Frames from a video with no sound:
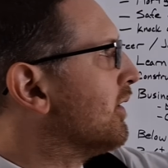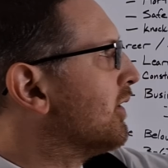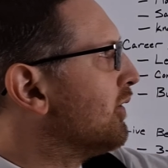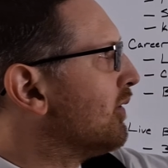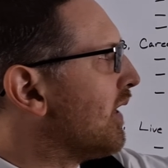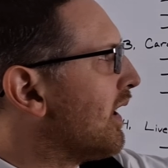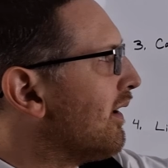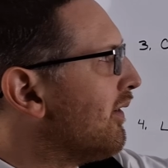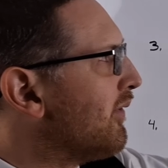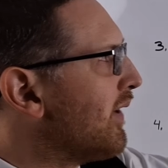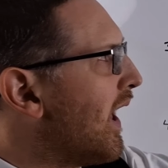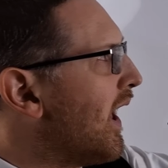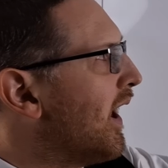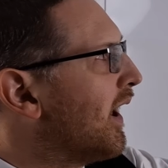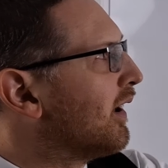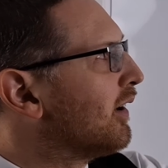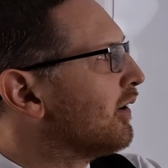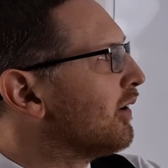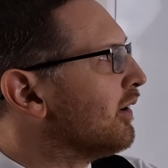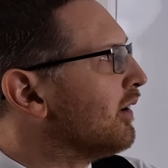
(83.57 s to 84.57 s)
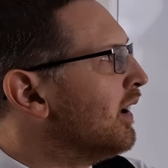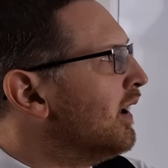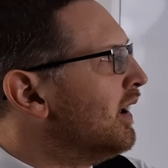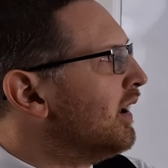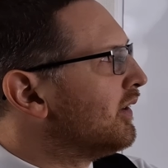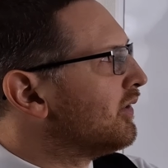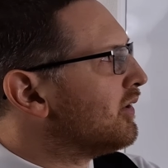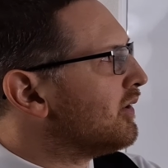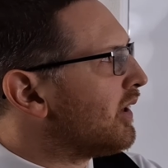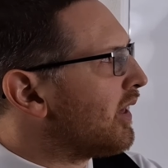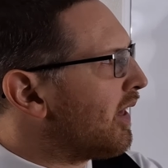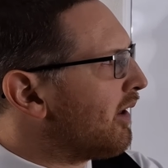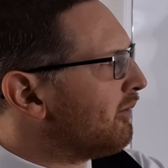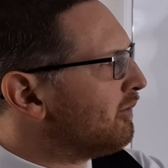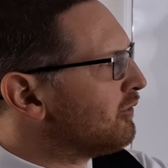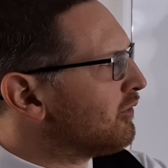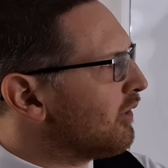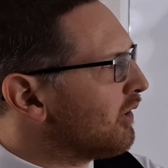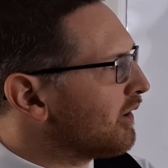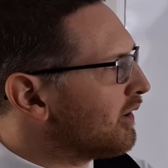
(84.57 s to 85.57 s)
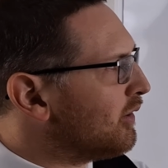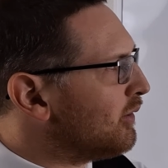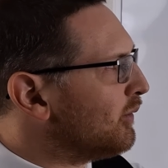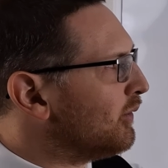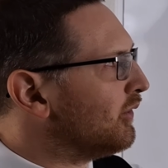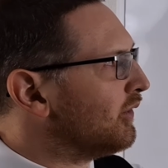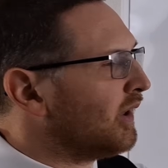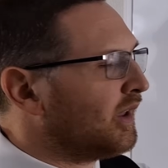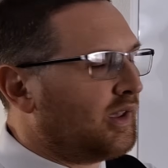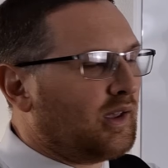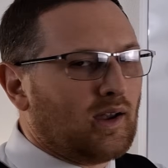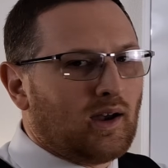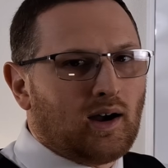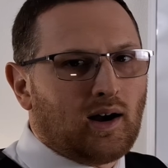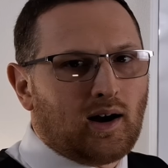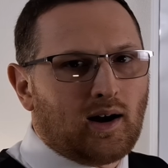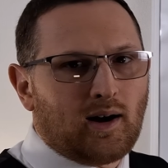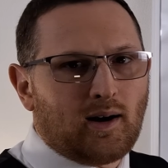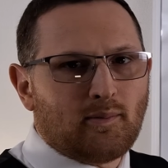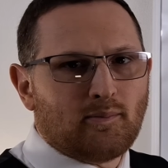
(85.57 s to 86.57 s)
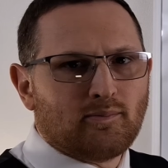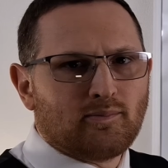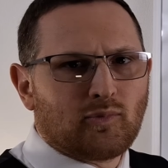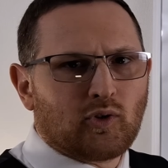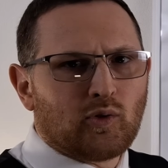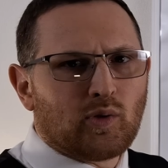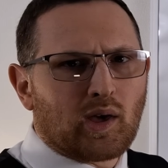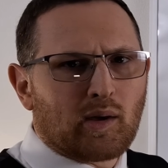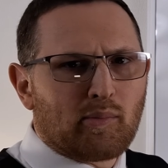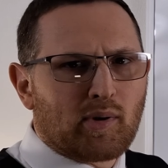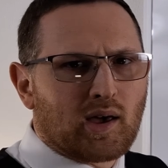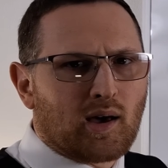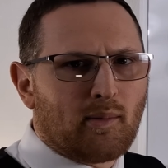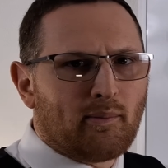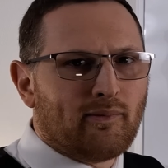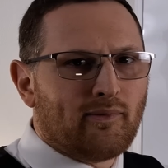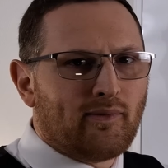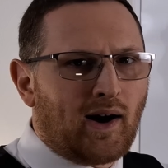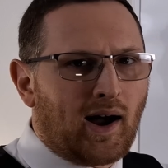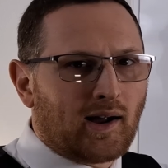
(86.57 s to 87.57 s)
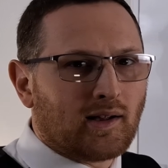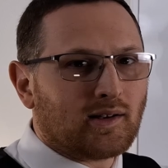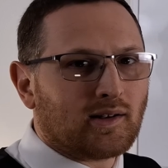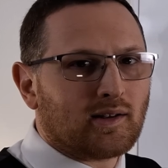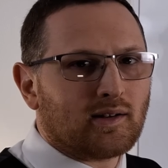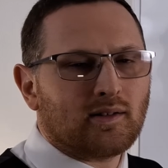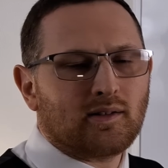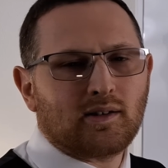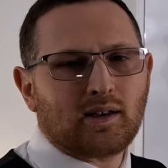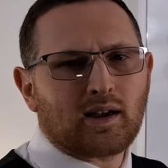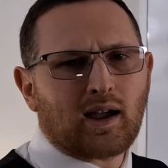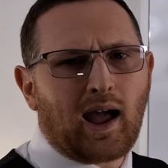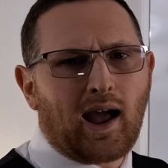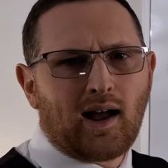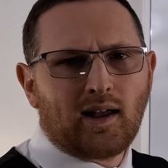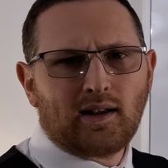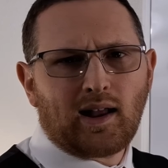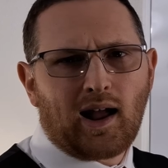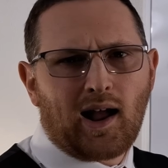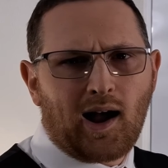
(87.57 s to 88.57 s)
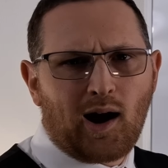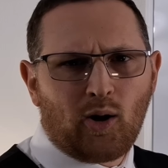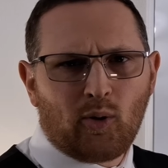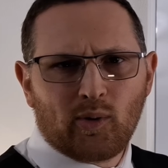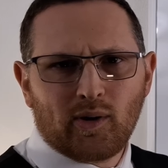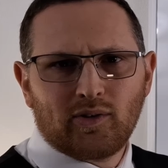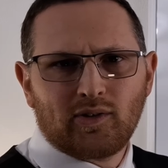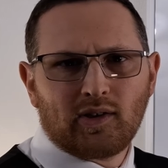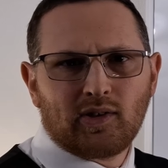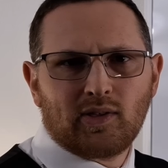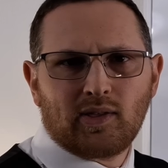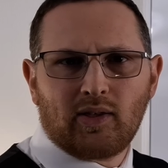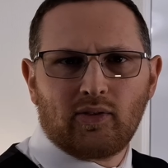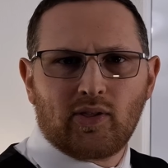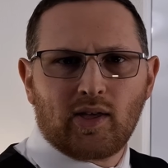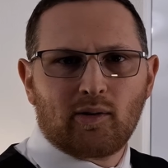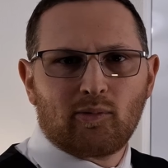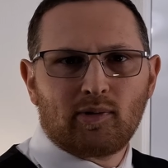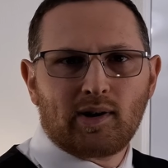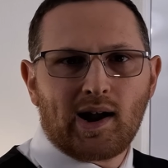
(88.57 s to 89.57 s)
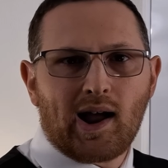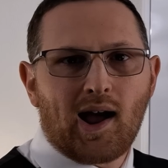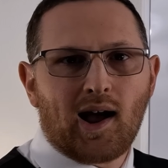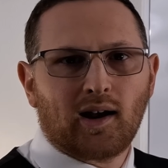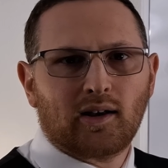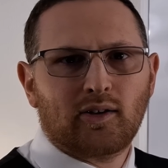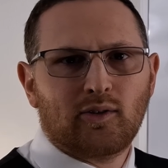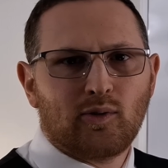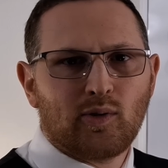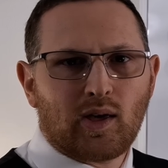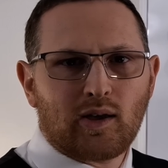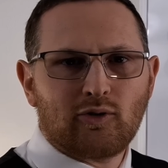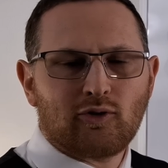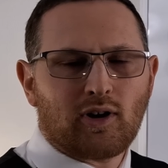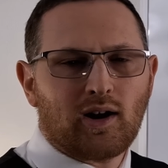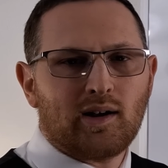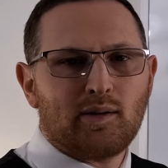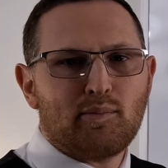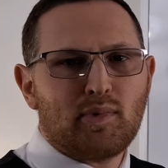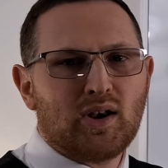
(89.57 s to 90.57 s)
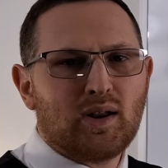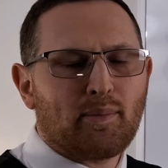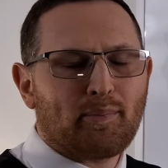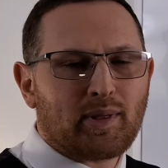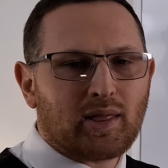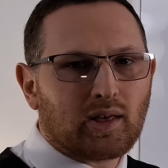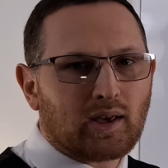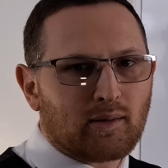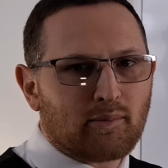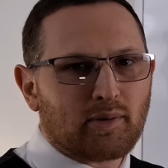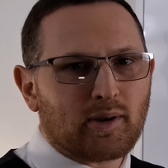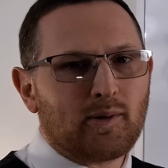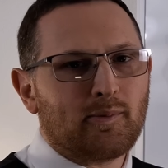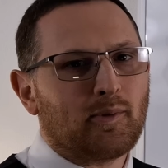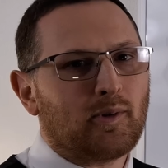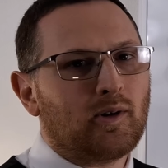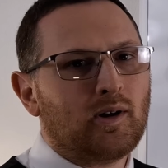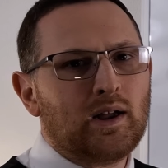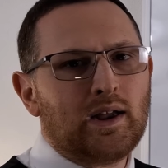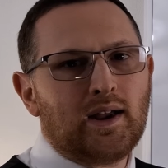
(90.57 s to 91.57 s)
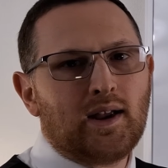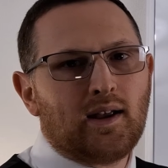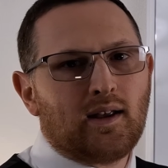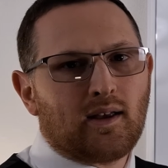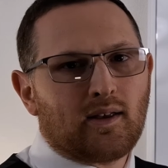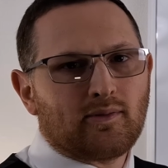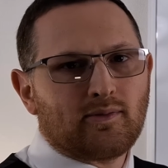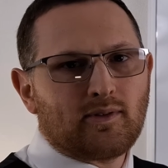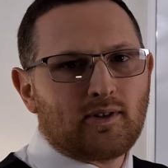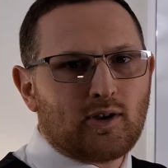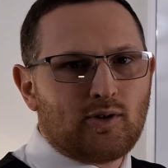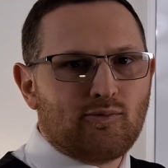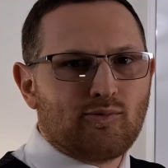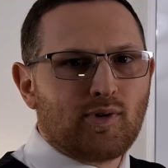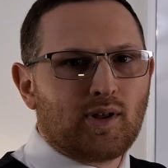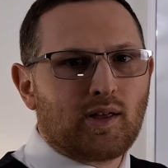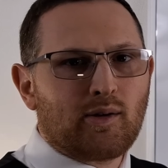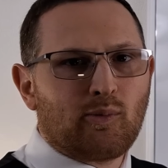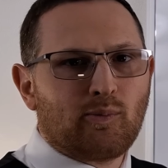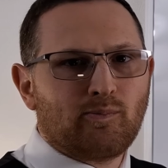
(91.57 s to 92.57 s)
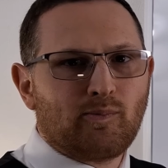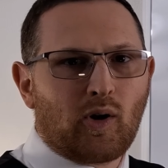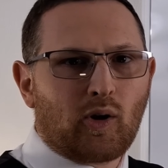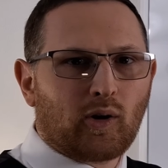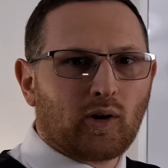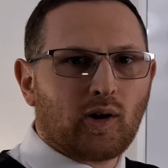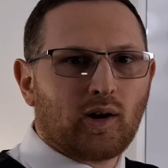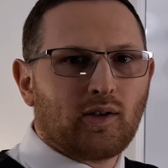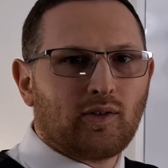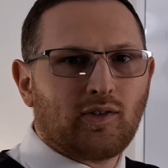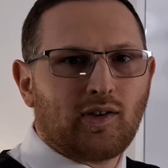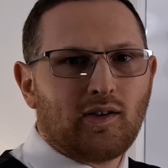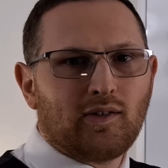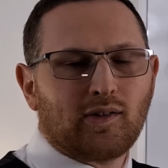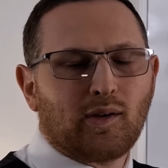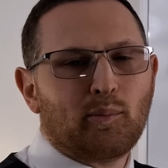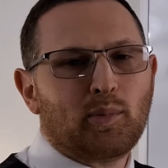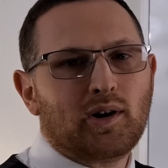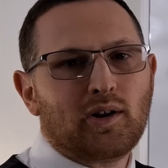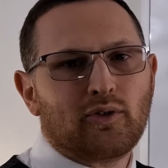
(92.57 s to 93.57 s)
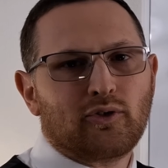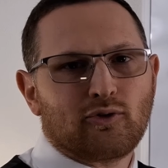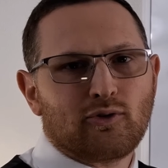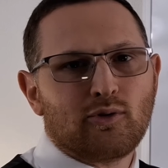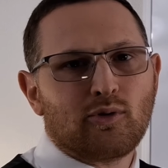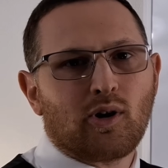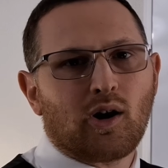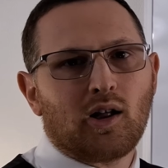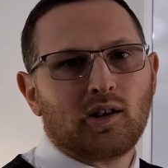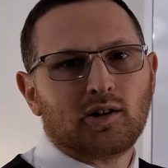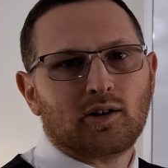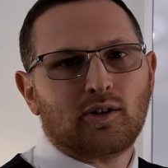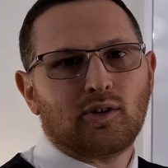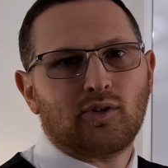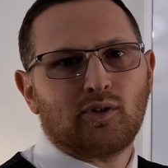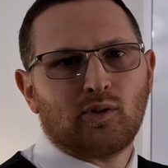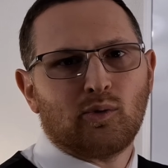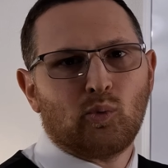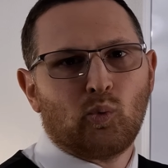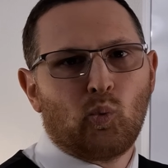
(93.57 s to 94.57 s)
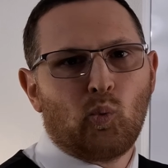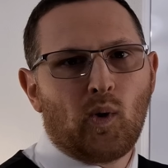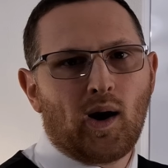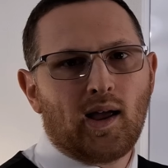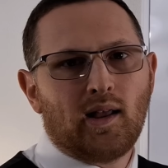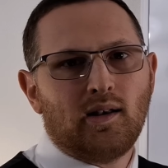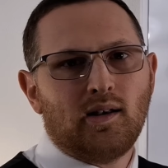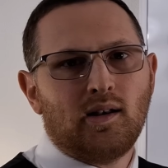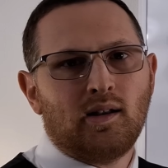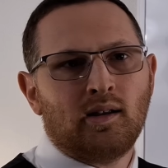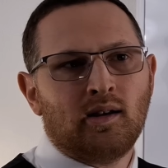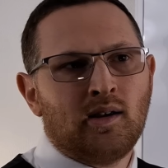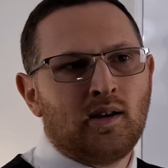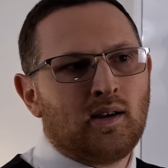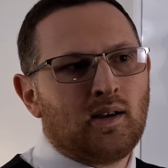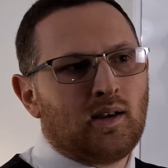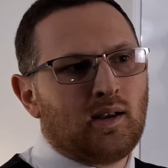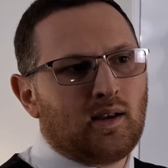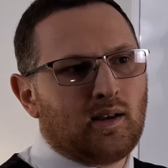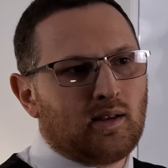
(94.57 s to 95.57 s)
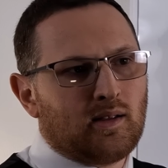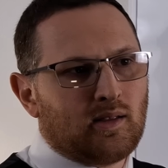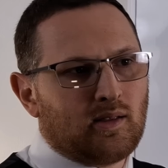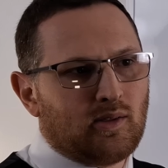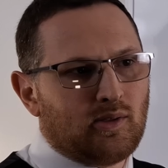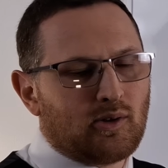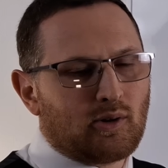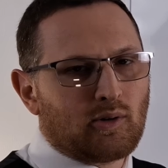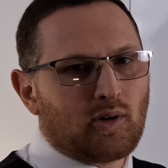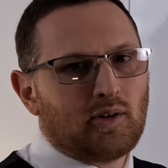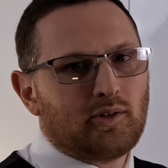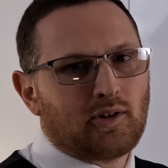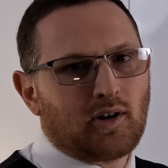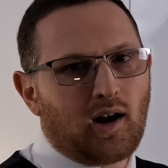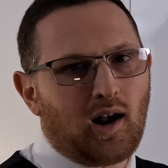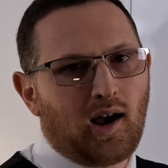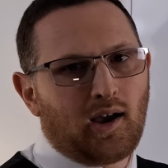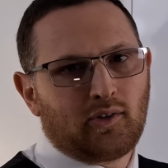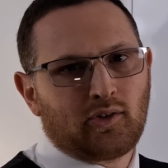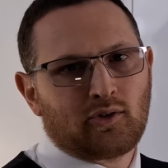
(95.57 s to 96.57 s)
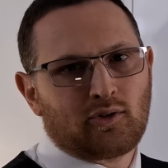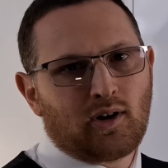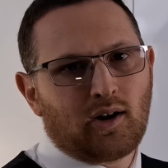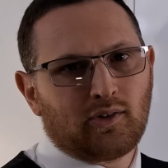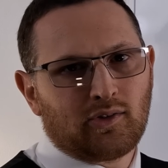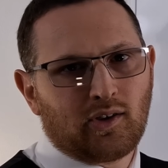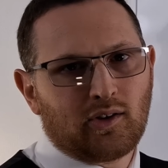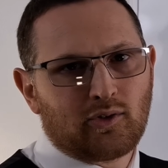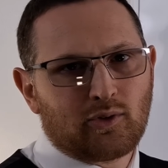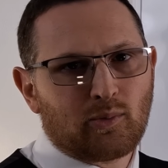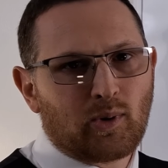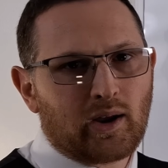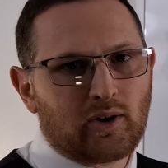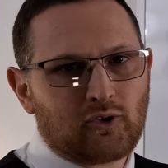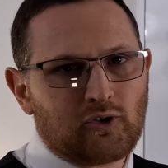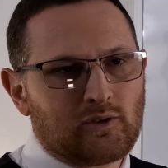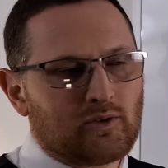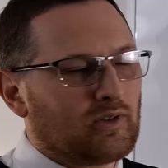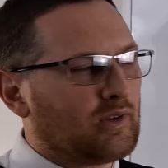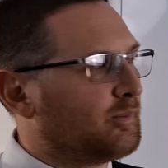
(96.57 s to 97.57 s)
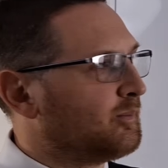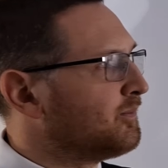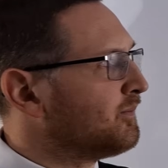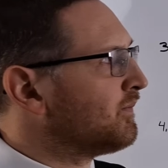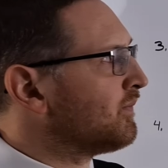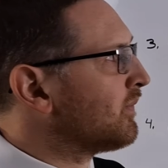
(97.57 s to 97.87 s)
Do they have anger? Do they have drug use? Do they become violent? Like, how is it that they react? Do they try to manipulate people? You really are going to see somebody's true colors when they're under high stress situations.